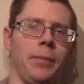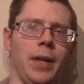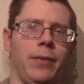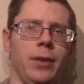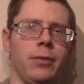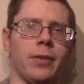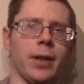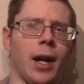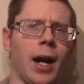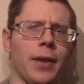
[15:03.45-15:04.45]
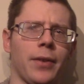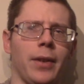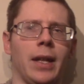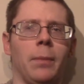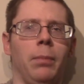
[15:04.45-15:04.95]
If you've got
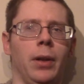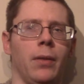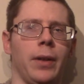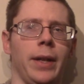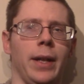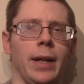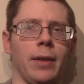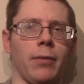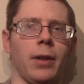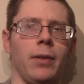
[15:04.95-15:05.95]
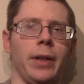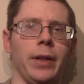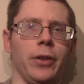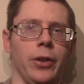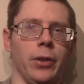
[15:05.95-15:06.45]
the ability, and really
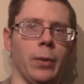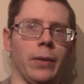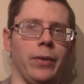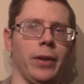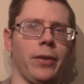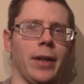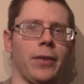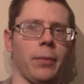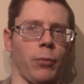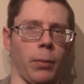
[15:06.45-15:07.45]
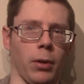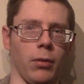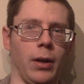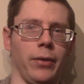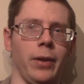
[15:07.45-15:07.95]
you do, if you just get some rubber
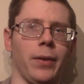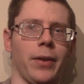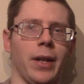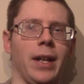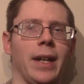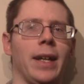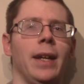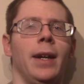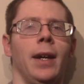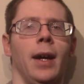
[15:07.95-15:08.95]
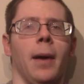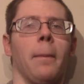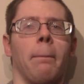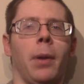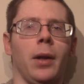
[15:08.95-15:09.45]
gloves, I know it's kind of icky,
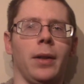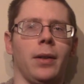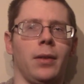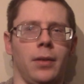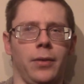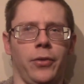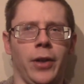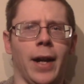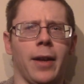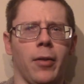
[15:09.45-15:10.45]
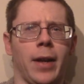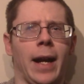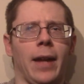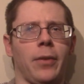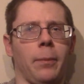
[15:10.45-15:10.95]
but check your
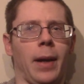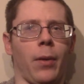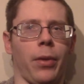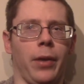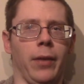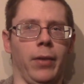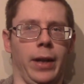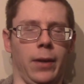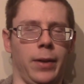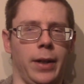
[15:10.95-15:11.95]
cat's mouth every now